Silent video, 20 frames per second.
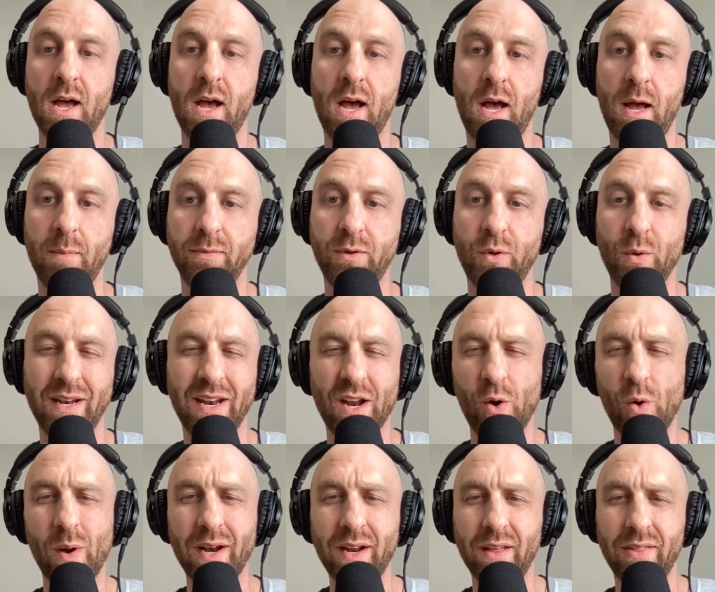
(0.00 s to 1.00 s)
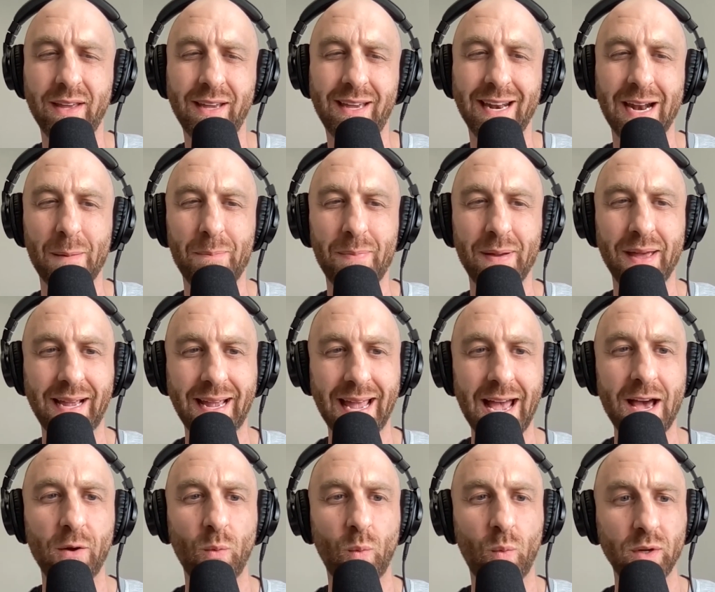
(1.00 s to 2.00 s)
Do I know anything? Can I pick
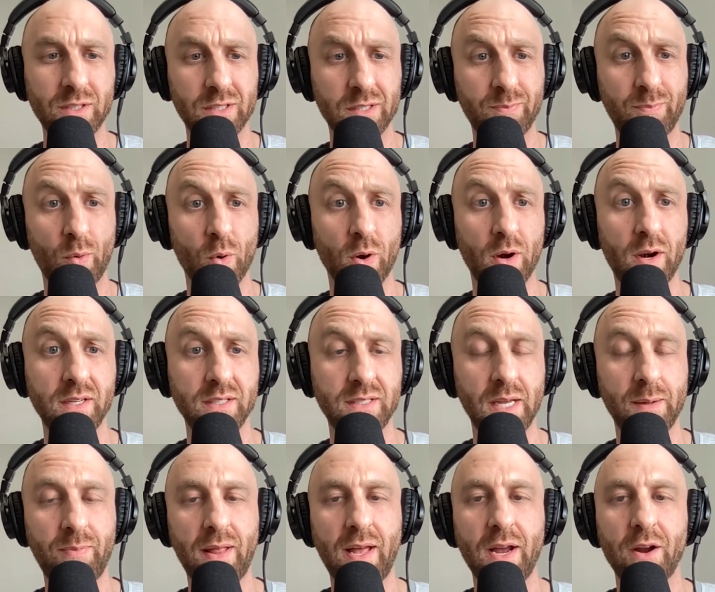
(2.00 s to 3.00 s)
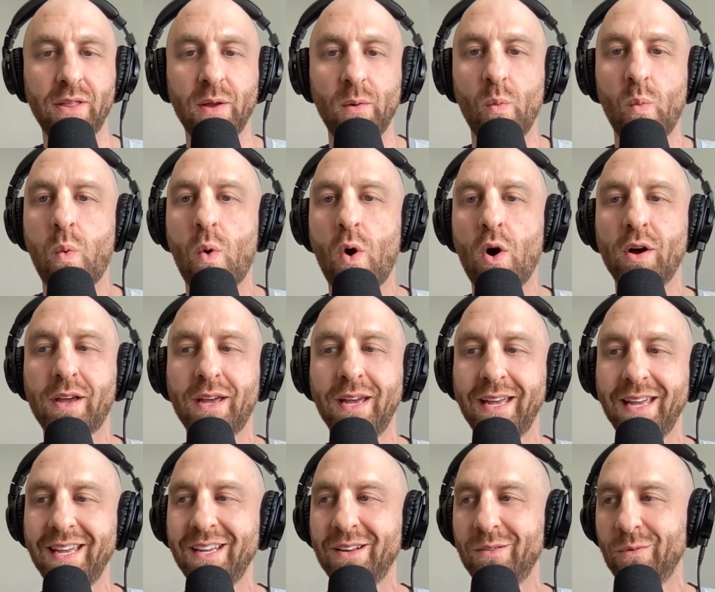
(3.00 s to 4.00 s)
out what sport it is they play? Are they
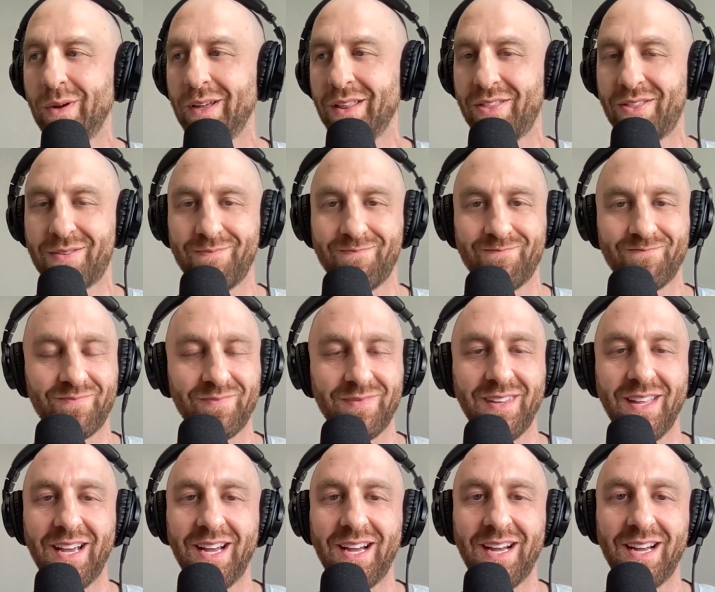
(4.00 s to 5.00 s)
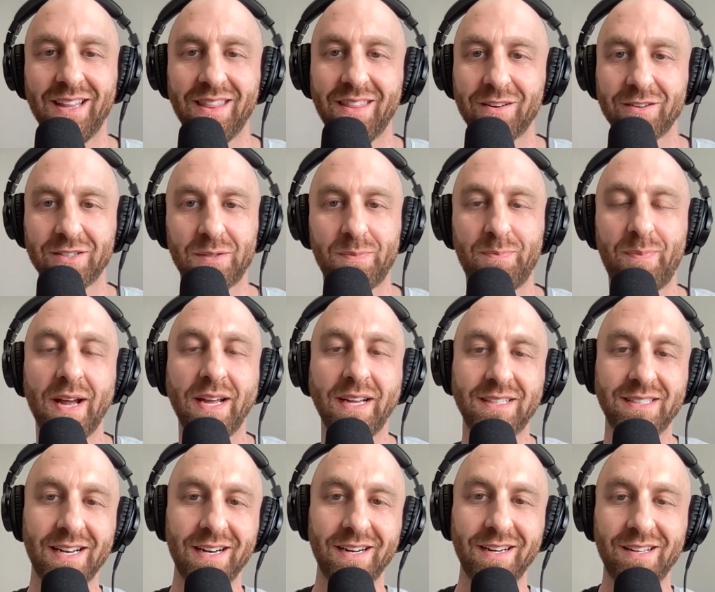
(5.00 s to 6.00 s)
walking in with their
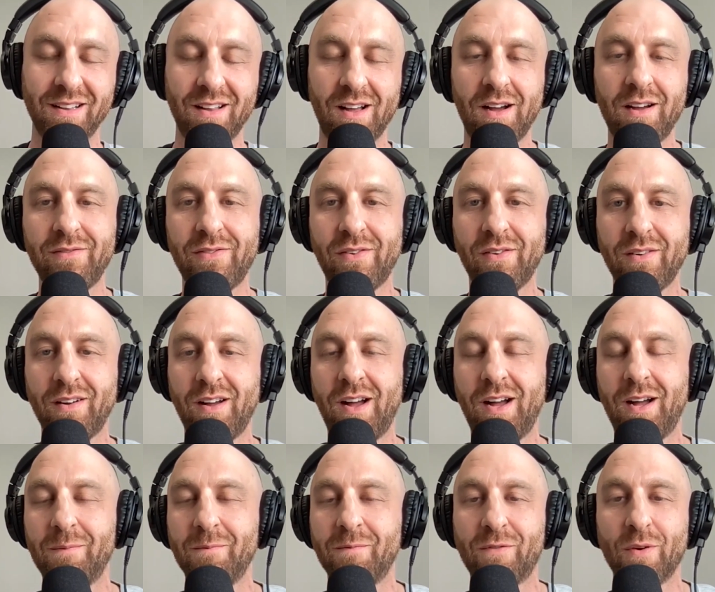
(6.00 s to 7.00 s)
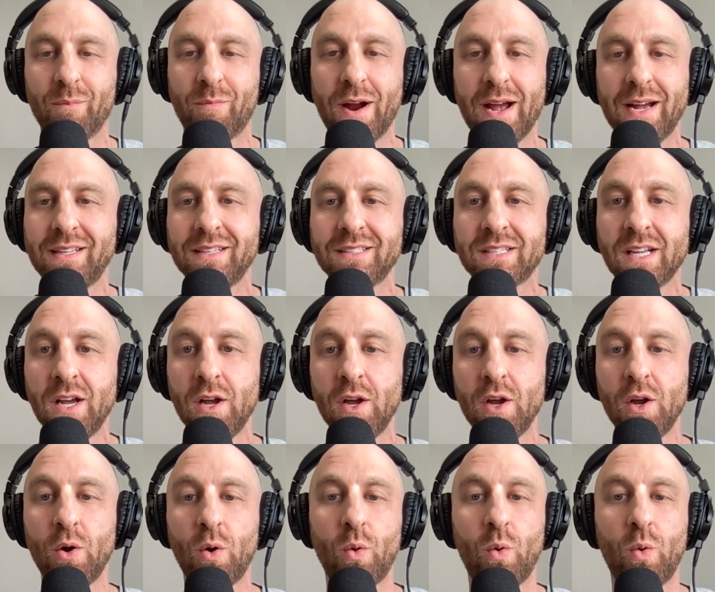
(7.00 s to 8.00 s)
spikes and a glove from practice?
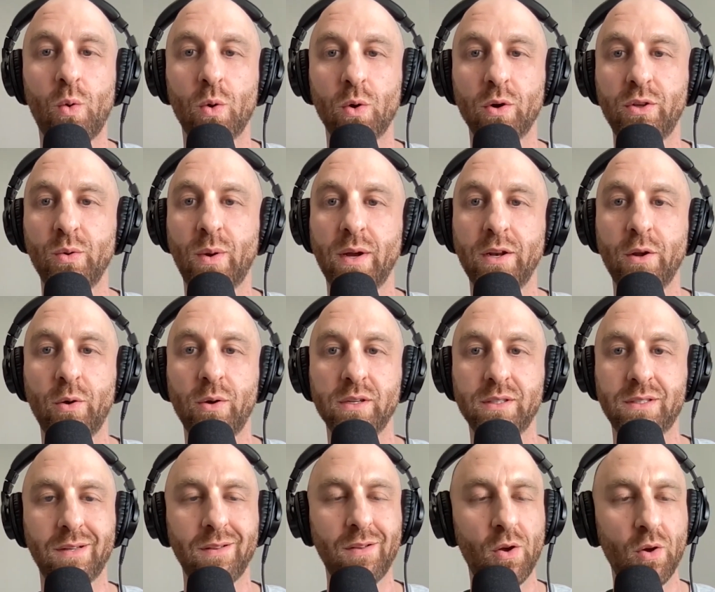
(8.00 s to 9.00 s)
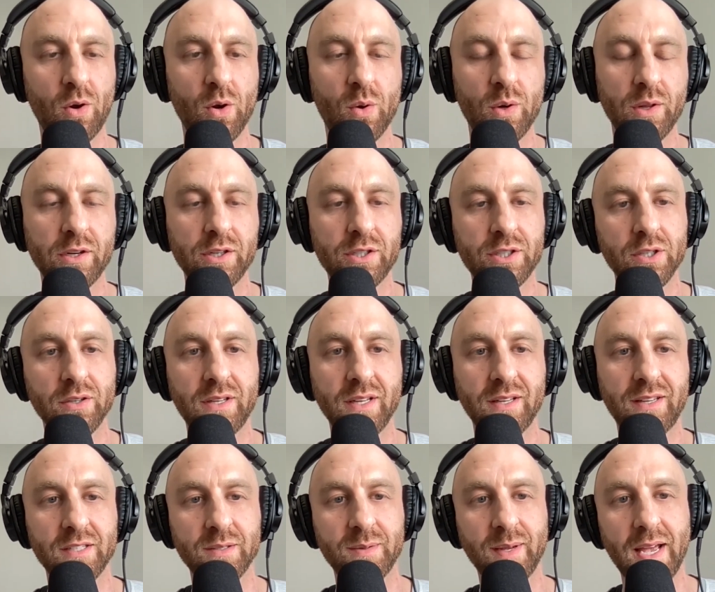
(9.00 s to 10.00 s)
Or do I notice a logo on their shirt
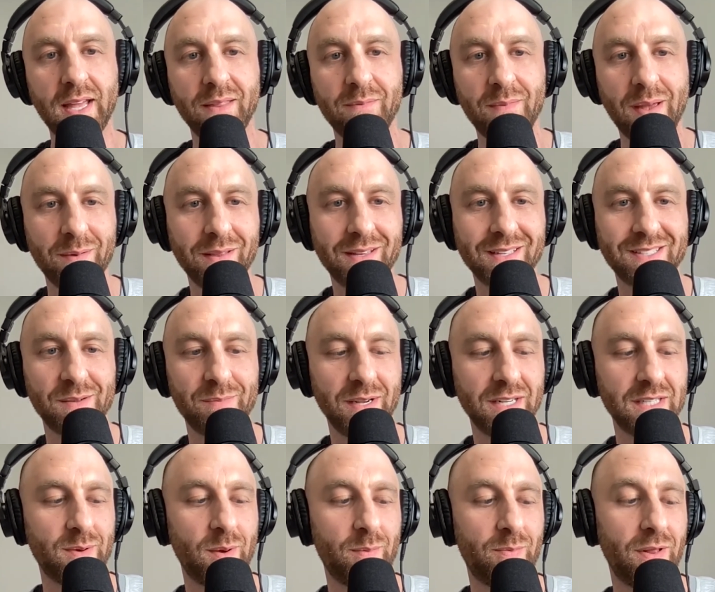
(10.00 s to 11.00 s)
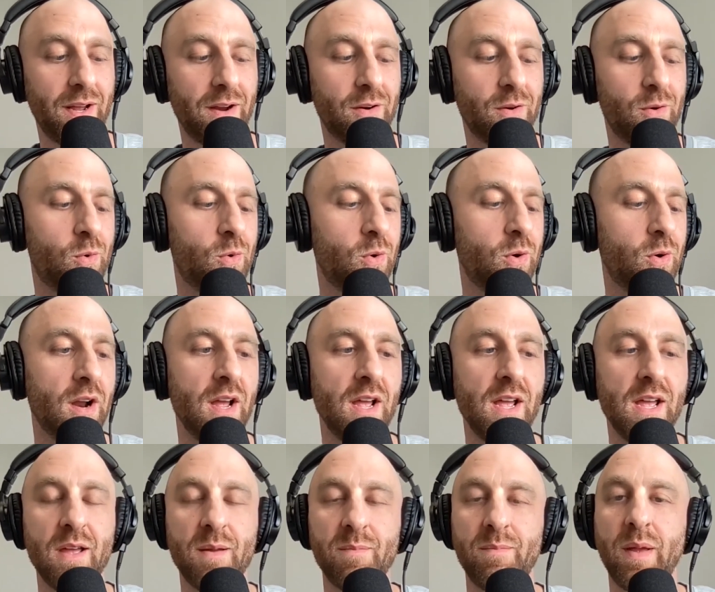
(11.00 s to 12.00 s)
that tells me, hey, maybe this is a baseball player, or
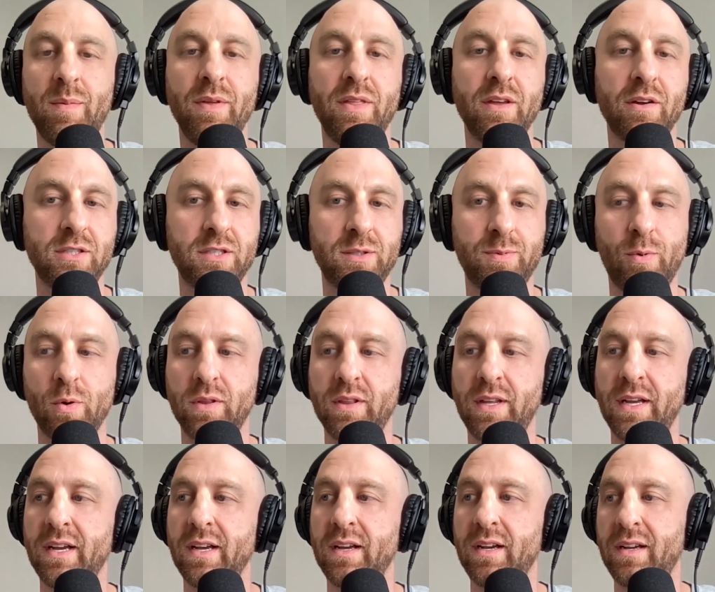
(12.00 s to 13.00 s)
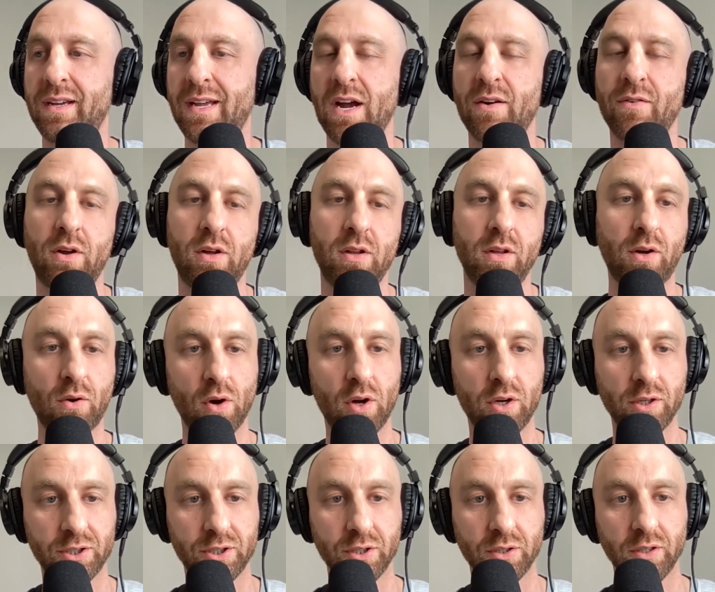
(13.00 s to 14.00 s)
maybe they're sporting like a Calvert Hall
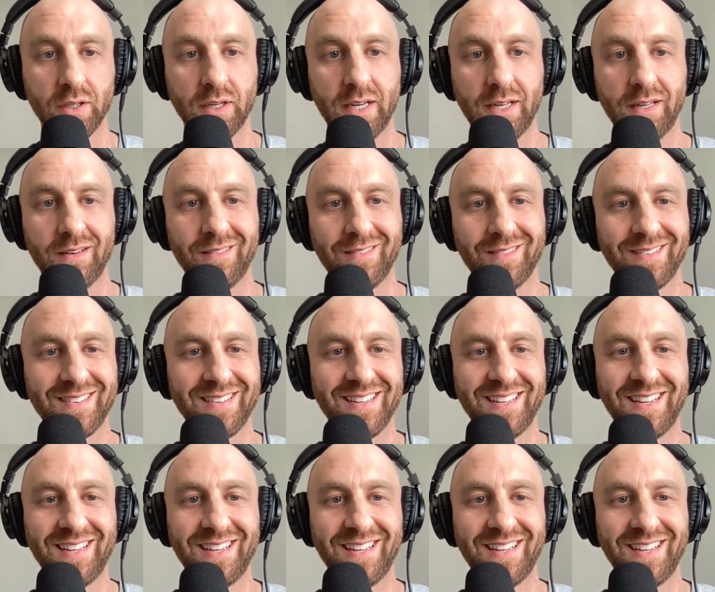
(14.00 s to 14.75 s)
lacrosse shirt, and